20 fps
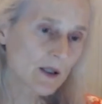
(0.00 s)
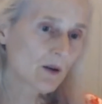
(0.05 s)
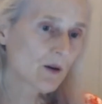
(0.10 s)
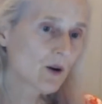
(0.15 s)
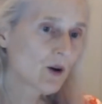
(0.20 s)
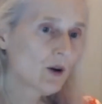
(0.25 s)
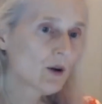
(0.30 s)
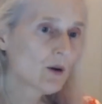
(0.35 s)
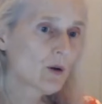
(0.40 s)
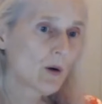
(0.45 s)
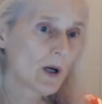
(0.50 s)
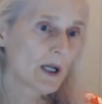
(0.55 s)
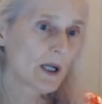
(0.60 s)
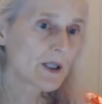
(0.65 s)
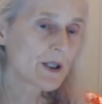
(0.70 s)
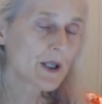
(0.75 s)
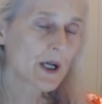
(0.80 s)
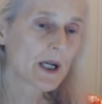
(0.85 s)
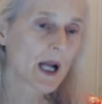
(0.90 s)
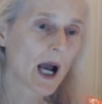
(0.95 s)
a good
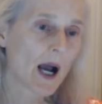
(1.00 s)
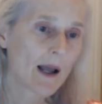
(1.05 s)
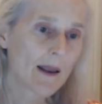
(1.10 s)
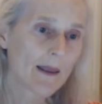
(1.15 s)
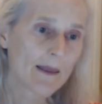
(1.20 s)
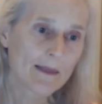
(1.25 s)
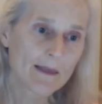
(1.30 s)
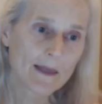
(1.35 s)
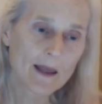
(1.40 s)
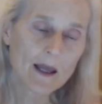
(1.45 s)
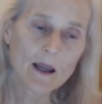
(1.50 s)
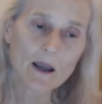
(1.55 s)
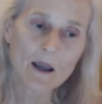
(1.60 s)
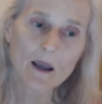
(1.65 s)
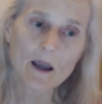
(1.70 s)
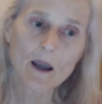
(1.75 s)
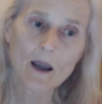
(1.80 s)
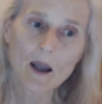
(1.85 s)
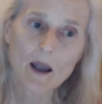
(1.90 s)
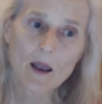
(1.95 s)
question. I
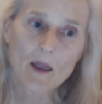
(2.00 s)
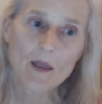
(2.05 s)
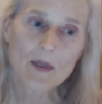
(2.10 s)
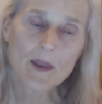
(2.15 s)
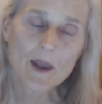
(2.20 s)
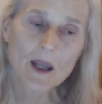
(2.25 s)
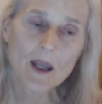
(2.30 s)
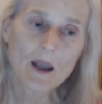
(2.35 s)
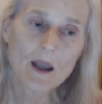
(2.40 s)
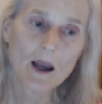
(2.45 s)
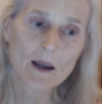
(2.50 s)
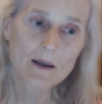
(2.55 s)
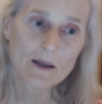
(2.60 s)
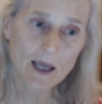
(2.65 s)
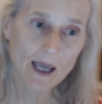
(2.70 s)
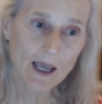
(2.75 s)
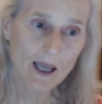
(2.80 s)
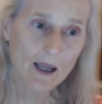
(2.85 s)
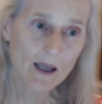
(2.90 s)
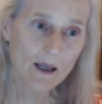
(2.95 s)
think The,
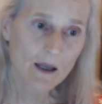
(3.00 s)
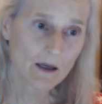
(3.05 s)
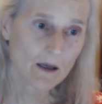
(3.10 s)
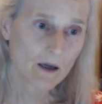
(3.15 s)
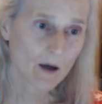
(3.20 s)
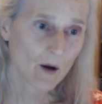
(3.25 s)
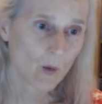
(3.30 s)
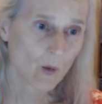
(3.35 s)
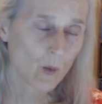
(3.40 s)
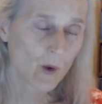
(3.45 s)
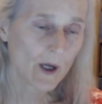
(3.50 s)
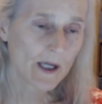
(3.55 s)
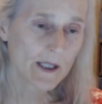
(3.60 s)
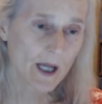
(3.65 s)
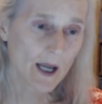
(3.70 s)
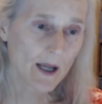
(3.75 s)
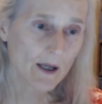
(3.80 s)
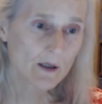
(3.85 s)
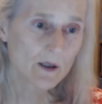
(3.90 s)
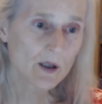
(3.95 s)
again, we
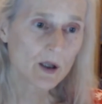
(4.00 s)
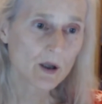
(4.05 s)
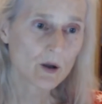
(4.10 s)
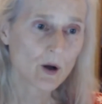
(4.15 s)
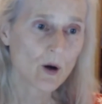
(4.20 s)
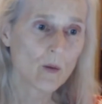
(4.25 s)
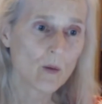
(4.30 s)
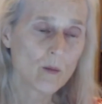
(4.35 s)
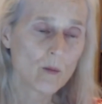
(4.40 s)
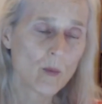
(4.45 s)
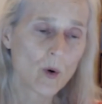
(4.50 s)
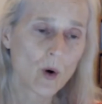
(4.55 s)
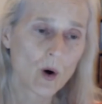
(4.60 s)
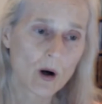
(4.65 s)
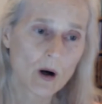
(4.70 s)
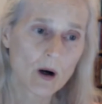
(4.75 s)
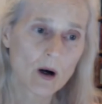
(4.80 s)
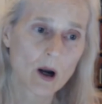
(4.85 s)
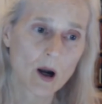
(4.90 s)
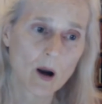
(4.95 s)
tend to know
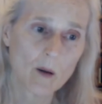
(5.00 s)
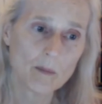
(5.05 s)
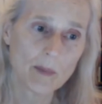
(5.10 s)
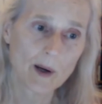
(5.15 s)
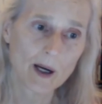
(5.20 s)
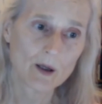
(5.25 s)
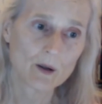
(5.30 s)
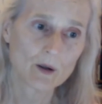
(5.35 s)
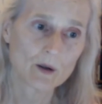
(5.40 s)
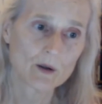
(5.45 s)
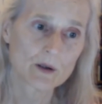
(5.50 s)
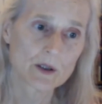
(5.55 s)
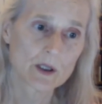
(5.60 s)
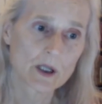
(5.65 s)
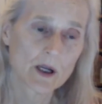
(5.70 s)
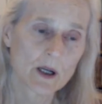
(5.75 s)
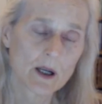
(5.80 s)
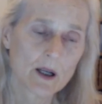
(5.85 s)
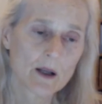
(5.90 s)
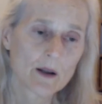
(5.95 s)
more about
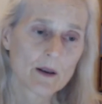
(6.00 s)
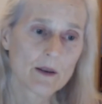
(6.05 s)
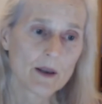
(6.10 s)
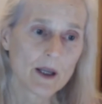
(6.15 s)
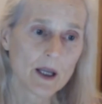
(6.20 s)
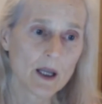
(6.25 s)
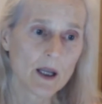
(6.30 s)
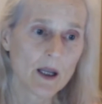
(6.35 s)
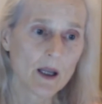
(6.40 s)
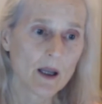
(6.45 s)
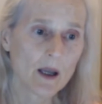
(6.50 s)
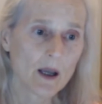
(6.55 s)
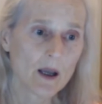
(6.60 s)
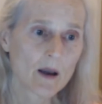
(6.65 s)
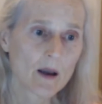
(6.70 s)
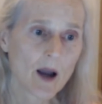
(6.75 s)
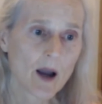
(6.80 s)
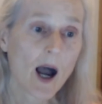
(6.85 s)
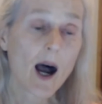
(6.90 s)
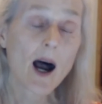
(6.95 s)
the
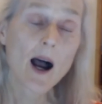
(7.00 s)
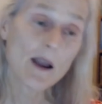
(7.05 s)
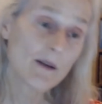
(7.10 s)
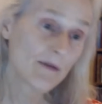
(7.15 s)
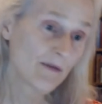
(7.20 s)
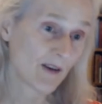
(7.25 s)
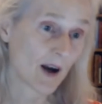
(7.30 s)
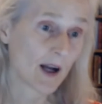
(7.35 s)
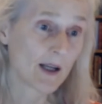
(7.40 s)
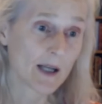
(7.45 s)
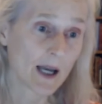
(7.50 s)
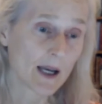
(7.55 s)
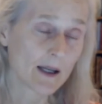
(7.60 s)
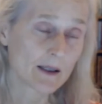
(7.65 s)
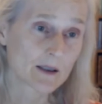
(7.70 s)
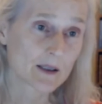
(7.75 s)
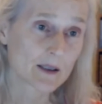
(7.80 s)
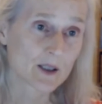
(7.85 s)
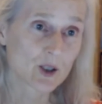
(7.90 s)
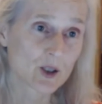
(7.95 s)
high
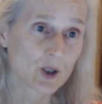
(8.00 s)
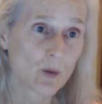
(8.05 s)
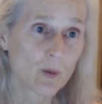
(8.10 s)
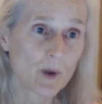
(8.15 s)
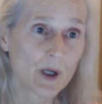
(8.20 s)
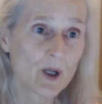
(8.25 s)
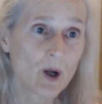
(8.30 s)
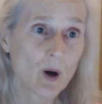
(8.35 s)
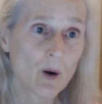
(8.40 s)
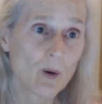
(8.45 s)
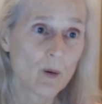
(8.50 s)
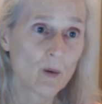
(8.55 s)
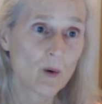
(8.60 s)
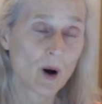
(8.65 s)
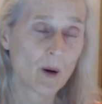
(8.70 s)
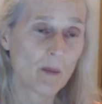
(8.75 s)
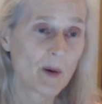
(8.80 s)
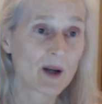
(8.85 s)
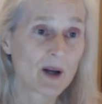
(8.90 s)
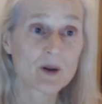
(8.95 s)
finance. So we know
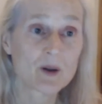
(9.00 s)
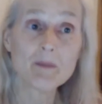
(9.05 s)
about